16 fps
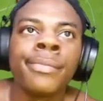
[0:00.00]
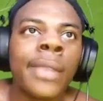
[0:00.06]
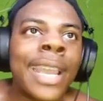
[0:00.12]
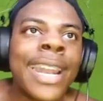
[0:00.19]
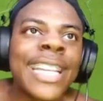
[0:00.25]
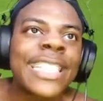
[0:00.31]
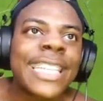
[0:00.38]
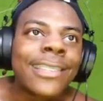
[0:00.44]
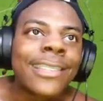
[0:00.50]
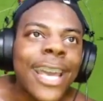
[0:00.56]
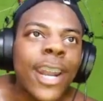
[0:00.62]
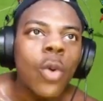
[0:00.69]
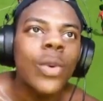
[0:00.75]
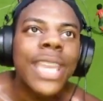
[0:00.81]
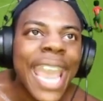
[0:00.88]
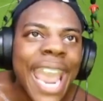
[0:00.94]
And this
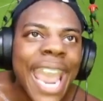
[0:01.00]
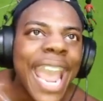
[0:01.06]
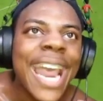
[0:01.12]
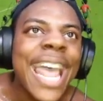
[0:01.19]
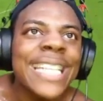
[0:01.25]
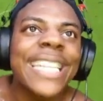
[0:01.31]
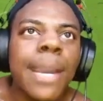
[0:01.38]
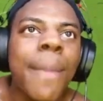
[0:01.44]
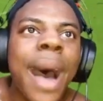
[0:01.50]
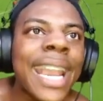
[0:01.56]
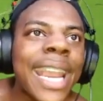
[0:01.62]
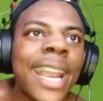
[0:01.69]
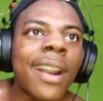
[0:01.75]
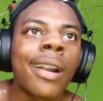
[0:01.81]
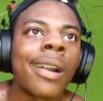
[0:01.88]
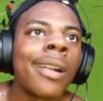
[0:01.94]
little kid is in my
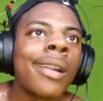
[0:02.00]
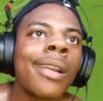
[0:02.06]
ear.